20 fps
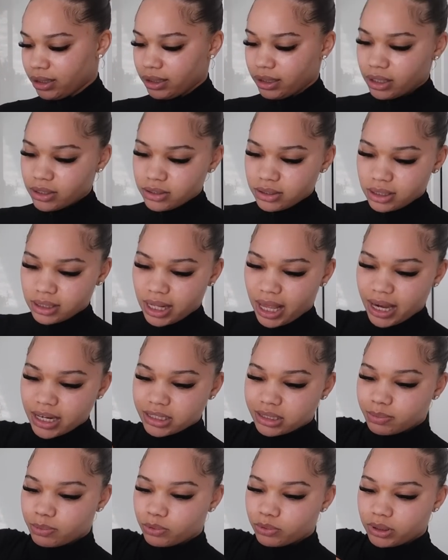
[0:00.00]
there's a
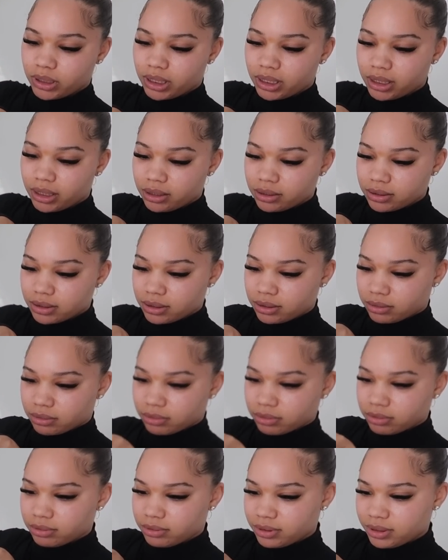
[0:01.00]
lash spoolie in here
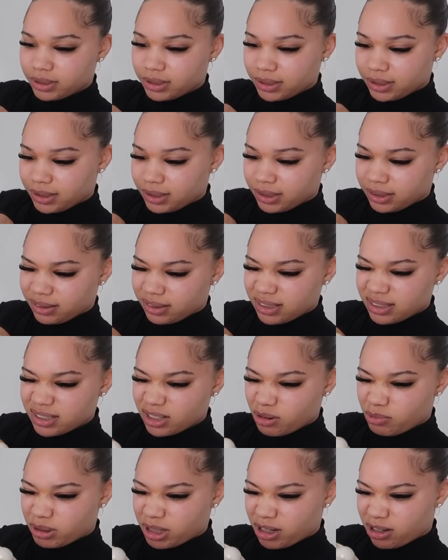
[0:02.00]
too. It's
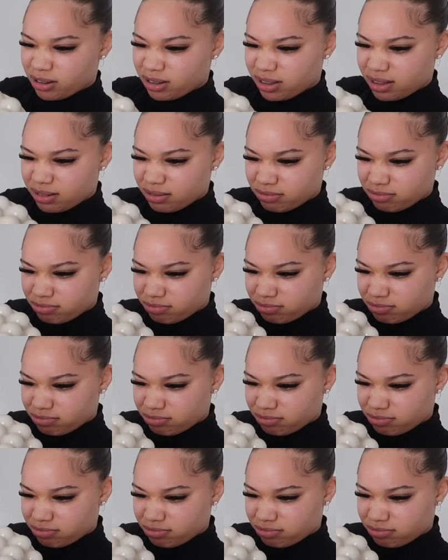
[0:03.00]
gonna belong in.